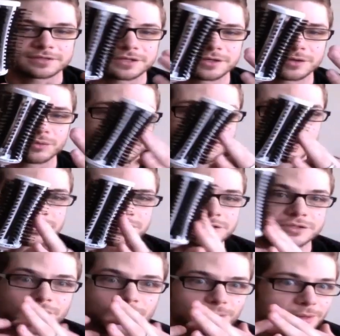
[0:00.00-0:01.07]
that really just
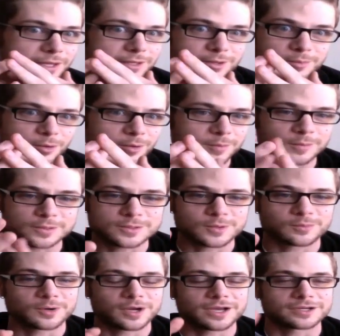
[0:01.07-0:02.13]
don't like the boar bristle
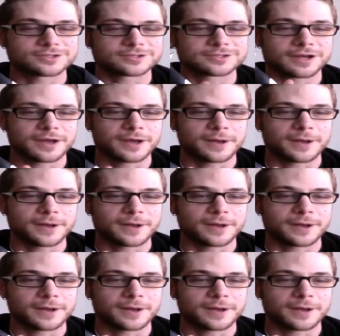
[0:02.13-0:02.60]
brush.